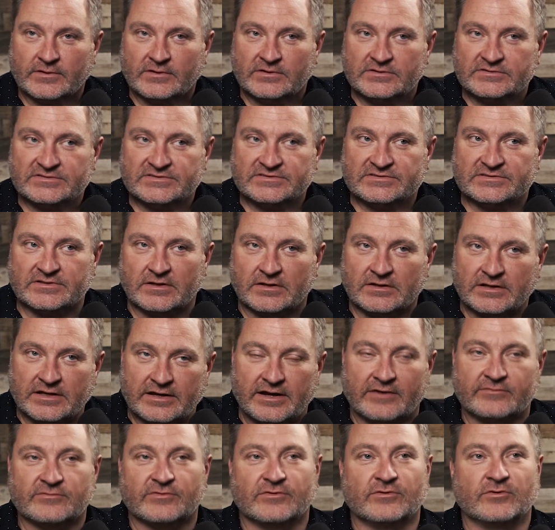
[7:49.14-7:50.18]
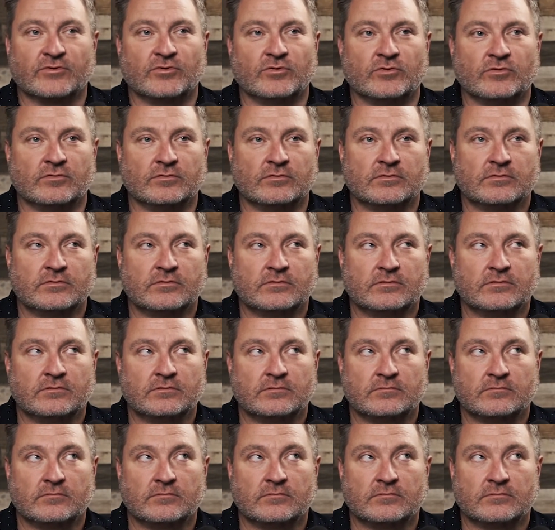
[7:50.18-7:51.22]
Sunday afternoon,
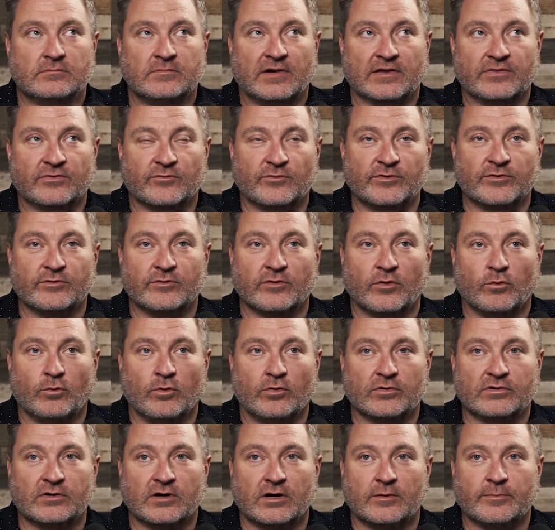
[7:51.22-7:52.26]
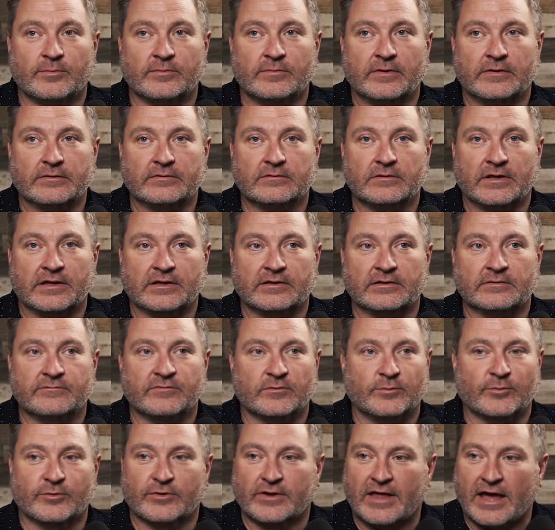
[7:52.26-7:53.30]
my three-year-old woke up like from
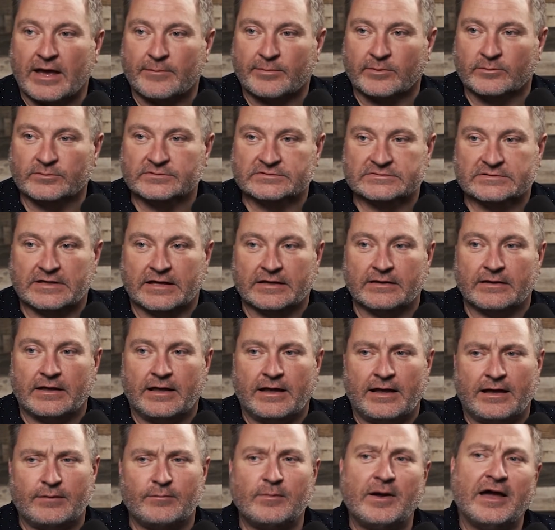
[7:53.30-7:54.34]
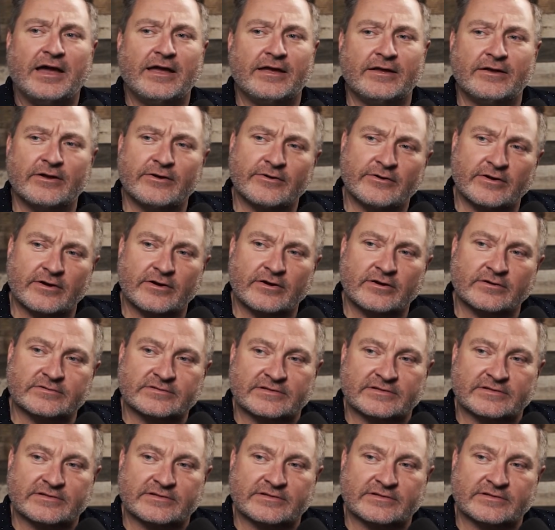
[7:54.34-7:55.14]
her nap and was like, "Ah, my ear hurts."